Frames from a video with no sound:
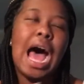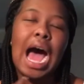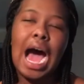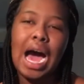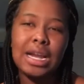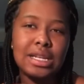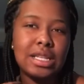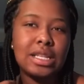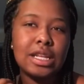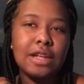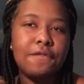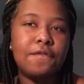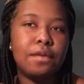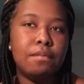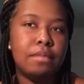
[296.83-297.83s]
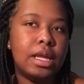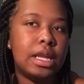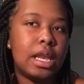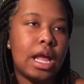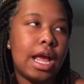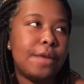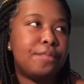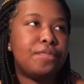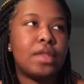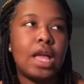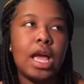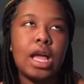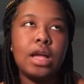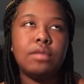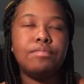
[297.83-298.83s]
Honestly, for me, like,
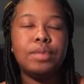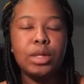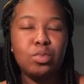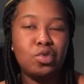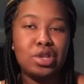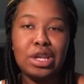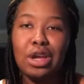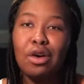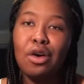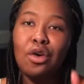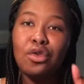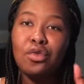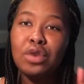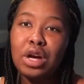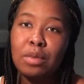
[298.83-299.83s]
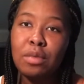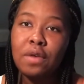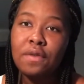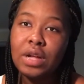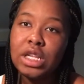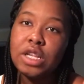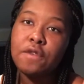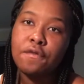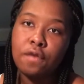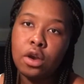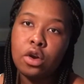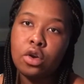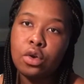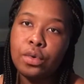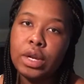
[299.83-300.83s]
people say, oh, you come off as a
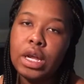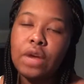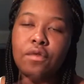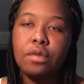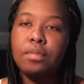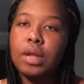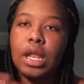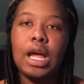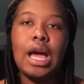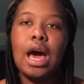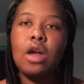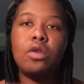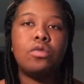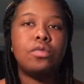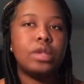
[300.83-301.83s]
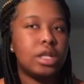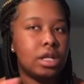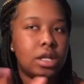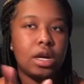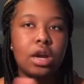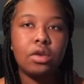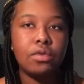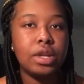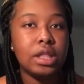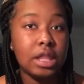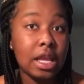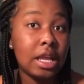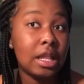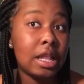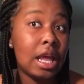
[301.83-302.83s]
flirt or whatever, but like I don't really
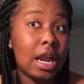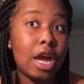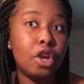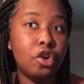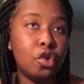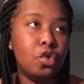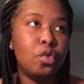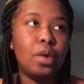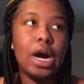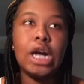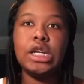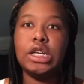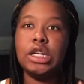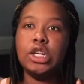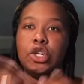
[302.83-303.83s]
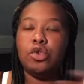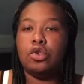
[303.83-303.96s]
think that I do. I just,